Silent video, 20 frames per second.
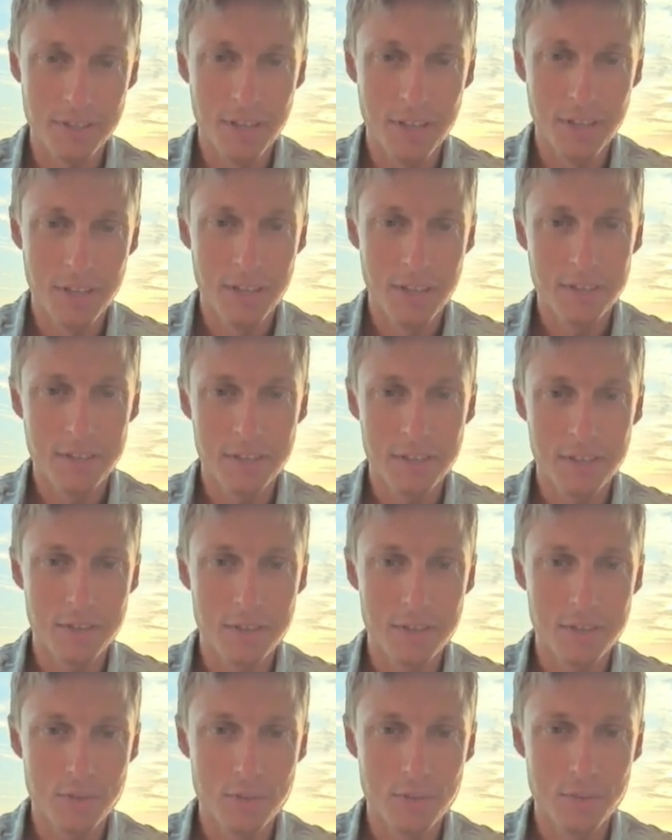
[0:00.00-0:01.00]
they
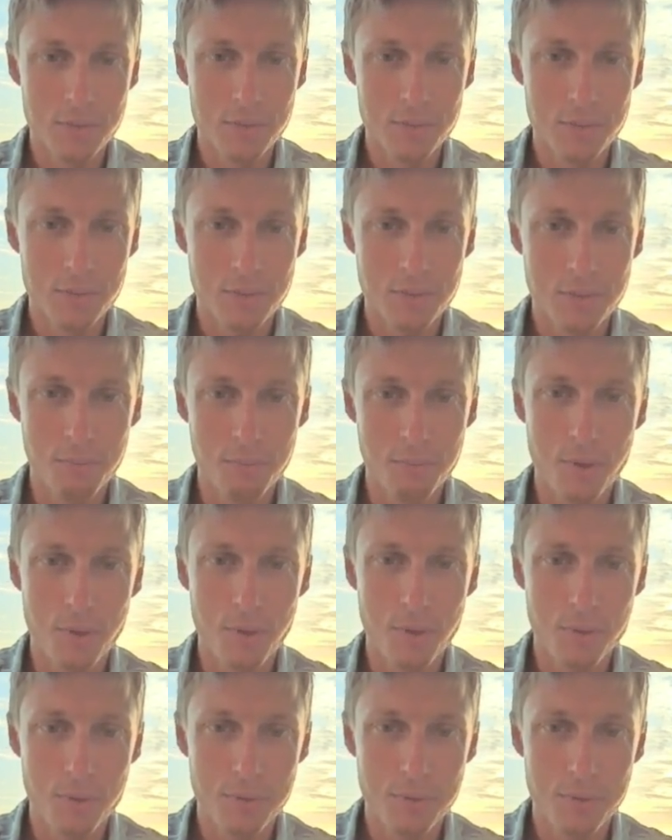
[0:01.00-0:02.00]
use
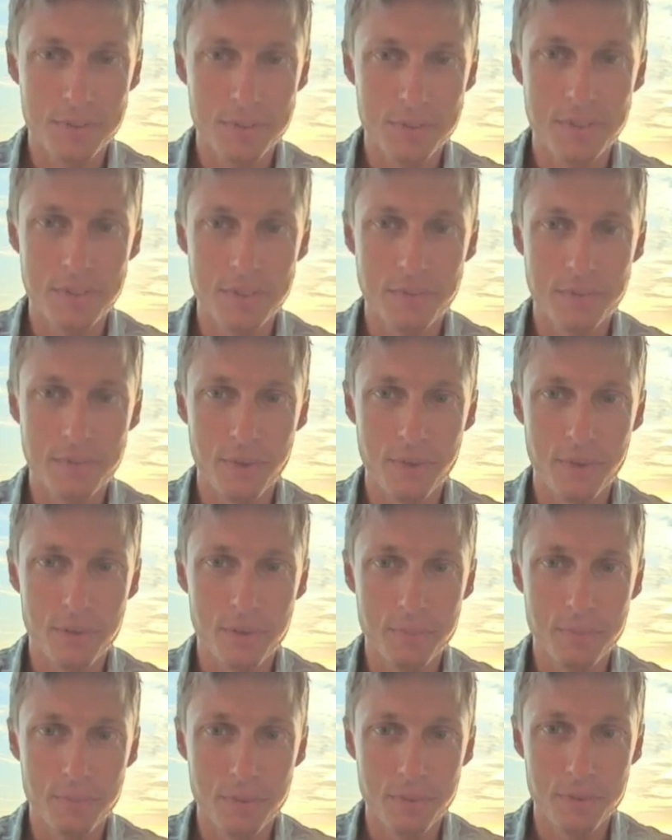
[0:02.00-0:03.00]
components from
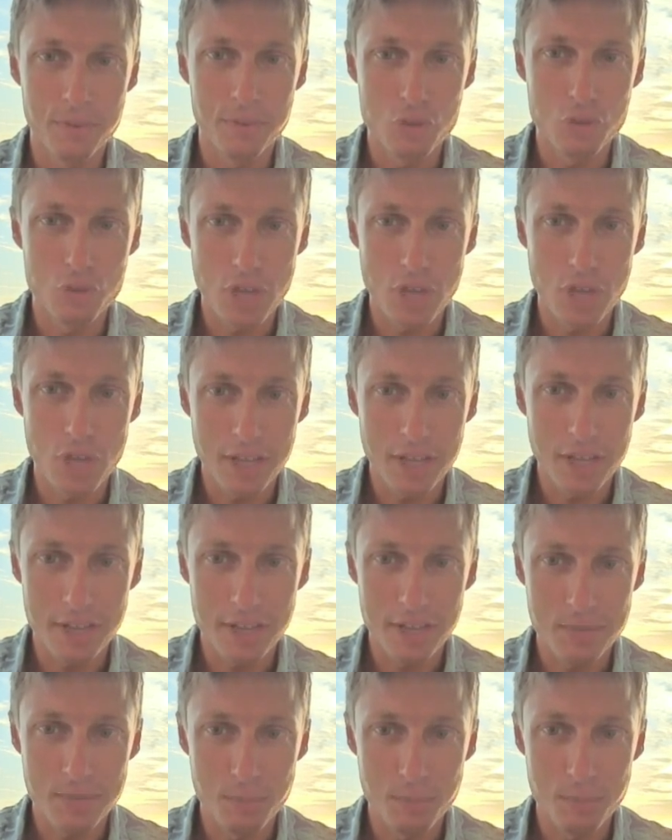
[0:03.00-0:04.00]
the JS
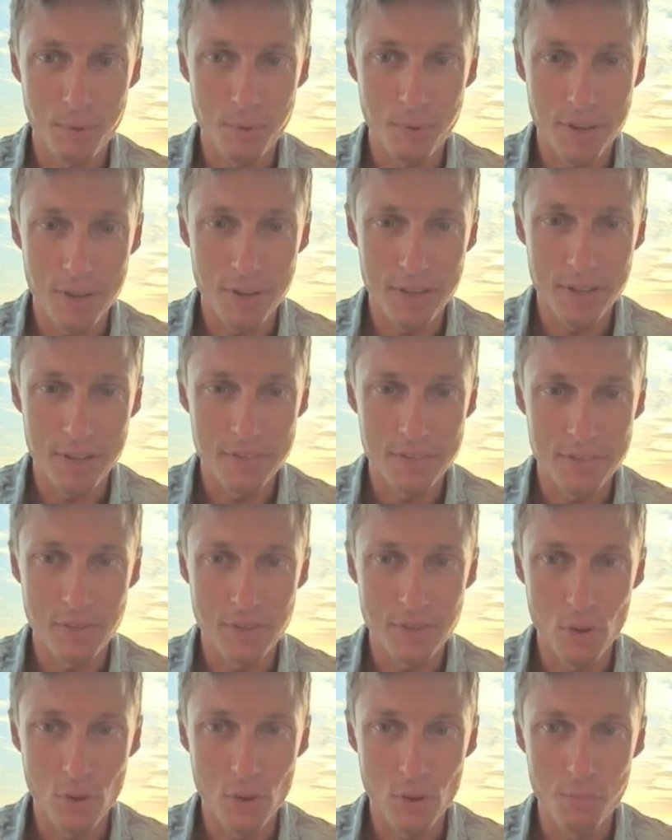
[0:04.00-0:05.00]
Brains
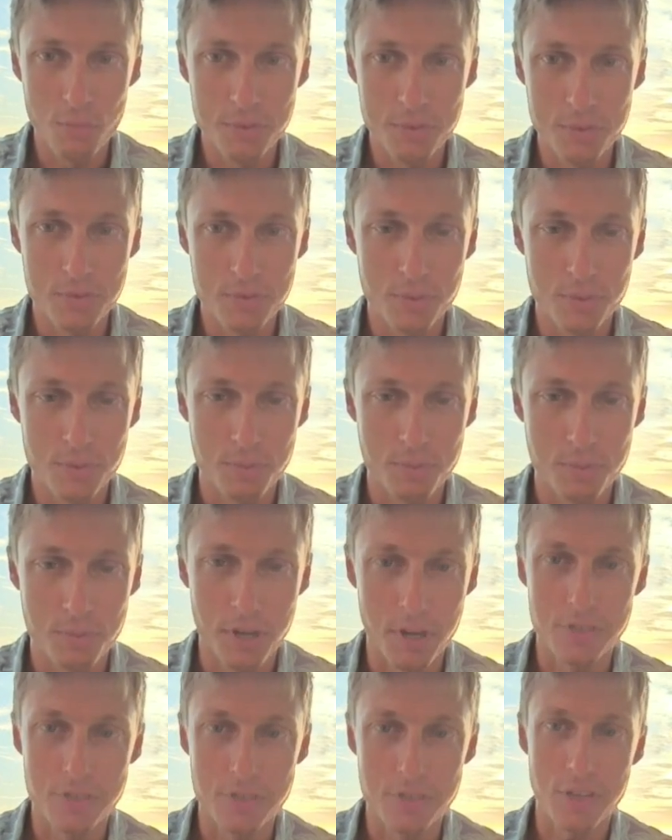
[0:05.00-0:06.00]
open source
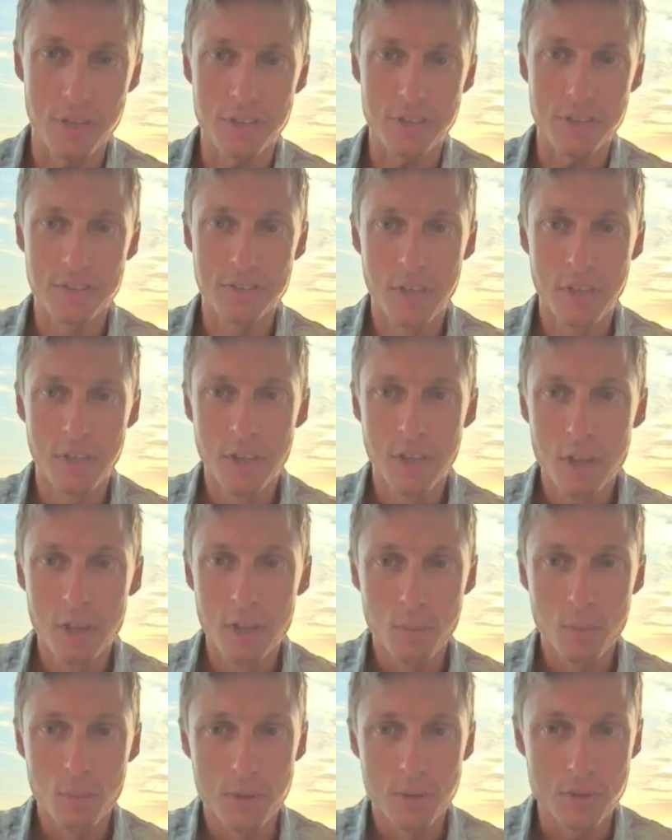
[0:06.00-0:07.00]
project,
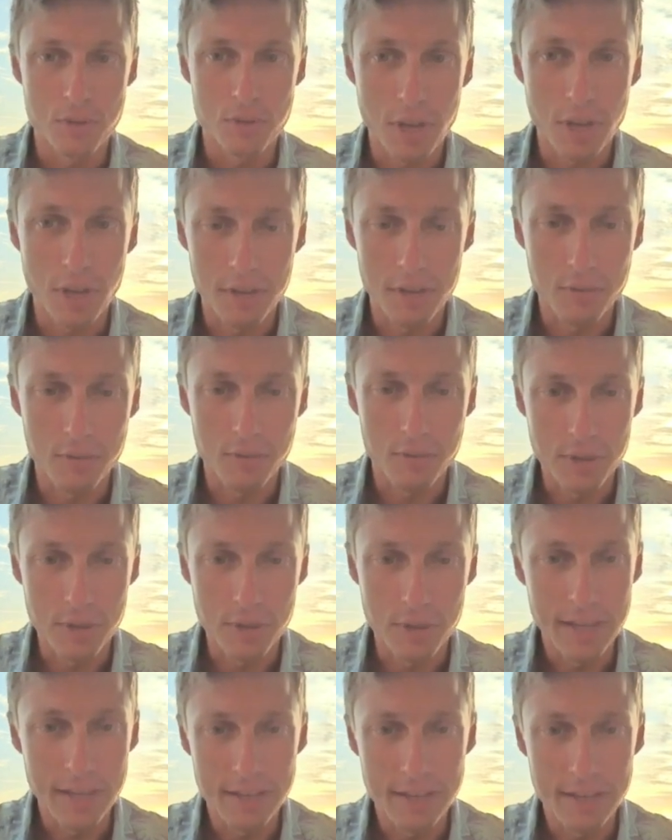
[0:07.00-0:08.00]
which I've
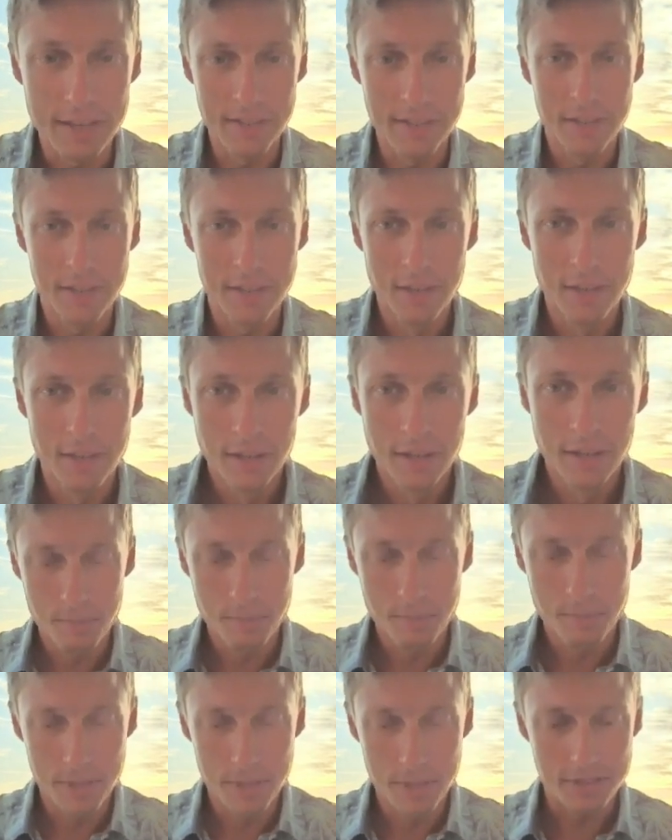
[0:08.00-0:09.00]
created
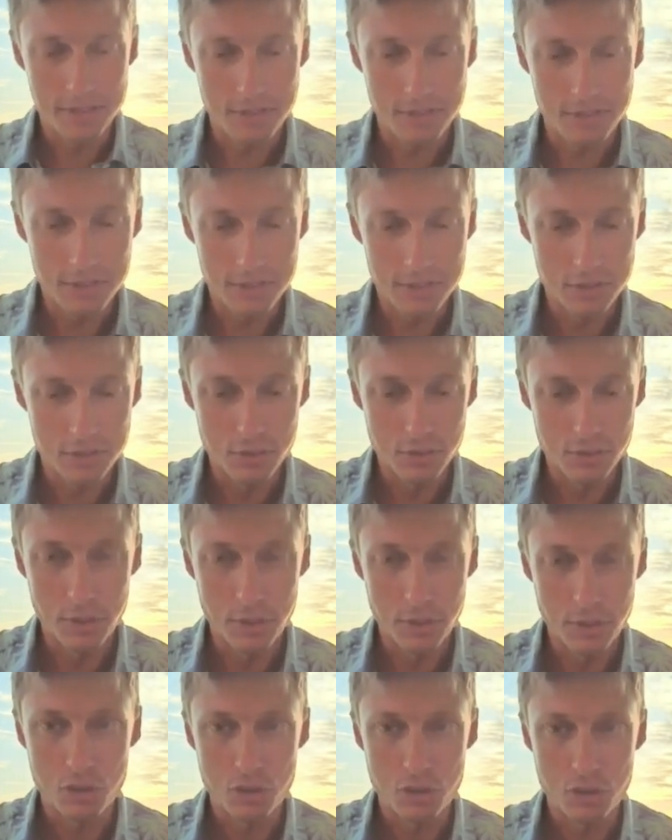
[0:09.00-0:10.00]
basically to
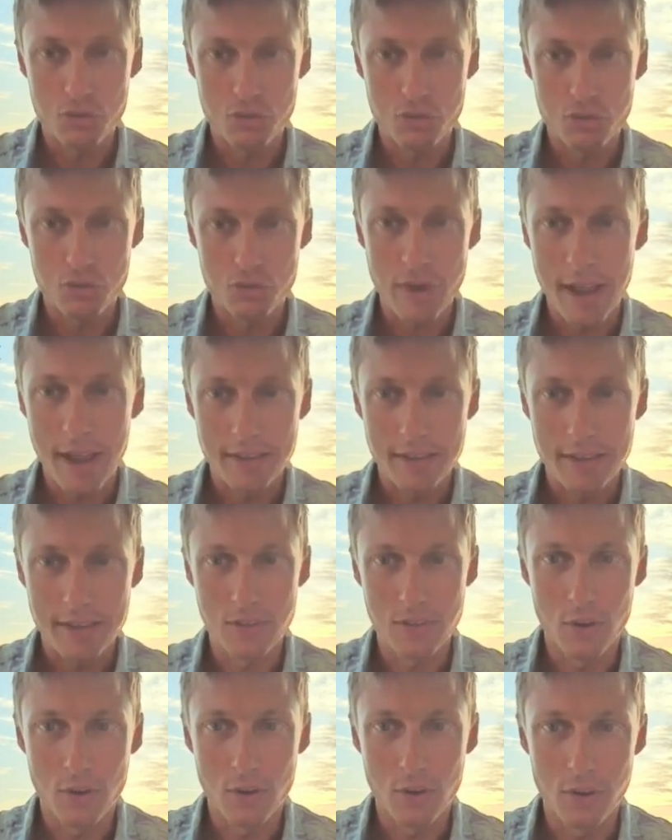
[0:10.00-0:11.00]
extract
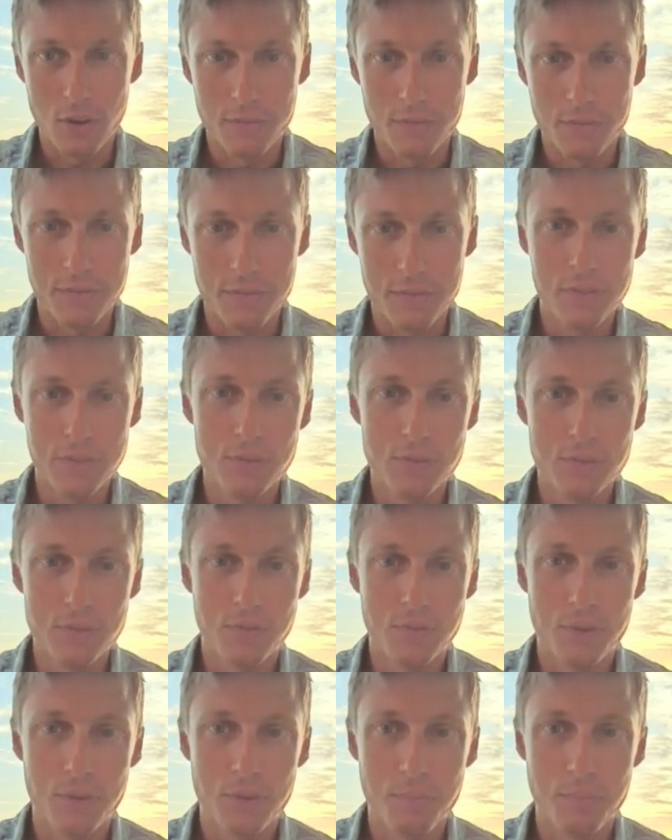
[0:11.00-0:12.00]
all of the useful
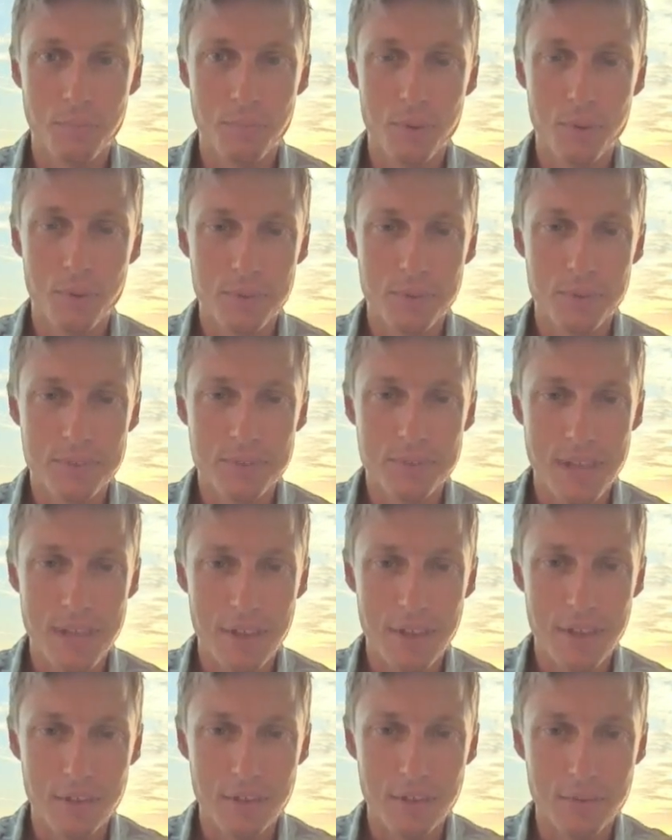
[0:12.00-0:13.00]
components out
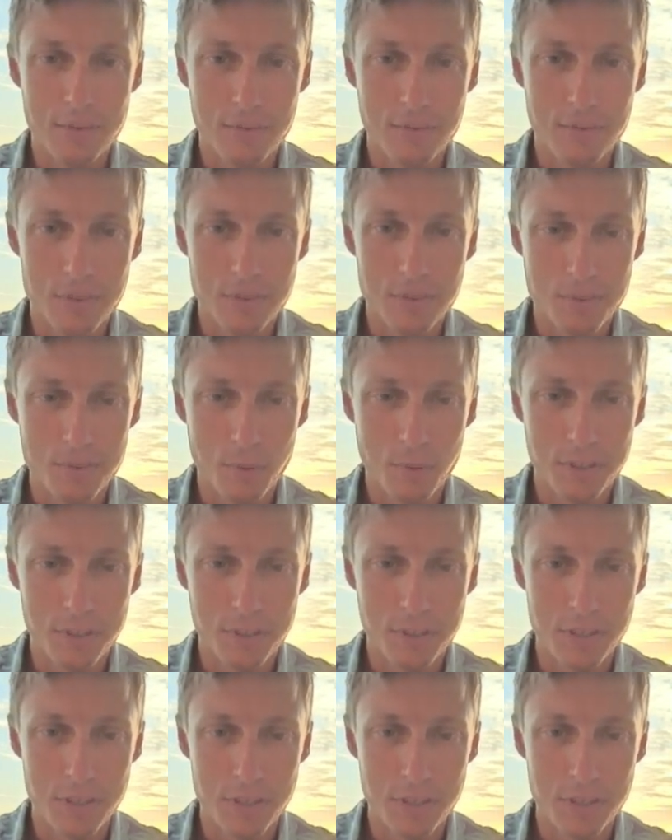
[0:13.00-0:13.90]
of the Smart Connections